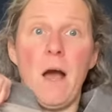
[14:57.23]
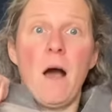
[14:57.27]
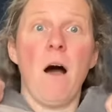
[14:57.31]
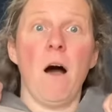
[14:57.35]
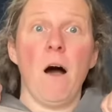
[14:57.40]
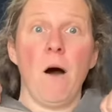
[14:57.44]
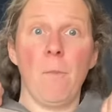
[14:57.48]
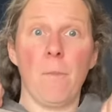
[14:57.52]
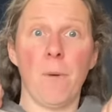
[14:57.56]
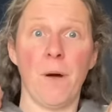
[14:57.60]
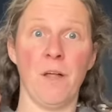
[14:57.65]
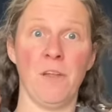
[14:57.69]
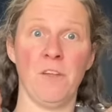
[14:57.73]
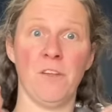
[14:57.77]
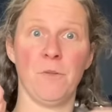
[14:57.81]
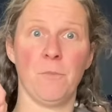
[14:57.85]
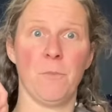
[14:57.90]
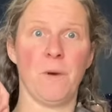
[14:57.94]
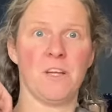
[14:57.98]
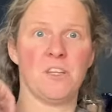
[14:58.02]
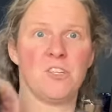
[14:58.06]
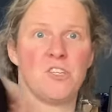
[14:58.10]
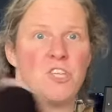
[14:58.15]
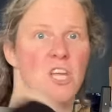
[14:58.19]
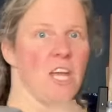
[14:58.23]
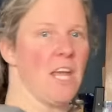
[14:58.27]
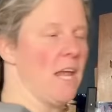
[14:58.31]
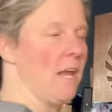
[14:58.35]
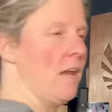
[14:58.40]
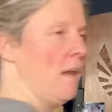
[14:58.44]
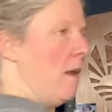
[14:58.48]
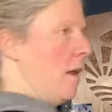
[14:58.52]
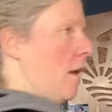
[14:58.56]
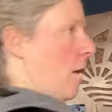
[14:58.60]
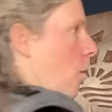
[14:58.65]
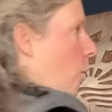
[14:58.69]
up under my
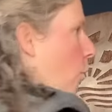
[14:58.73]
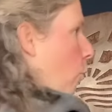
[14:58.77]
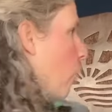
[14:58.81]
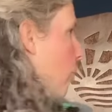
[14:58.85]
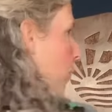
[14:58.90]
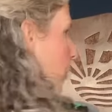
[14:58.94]
chin, what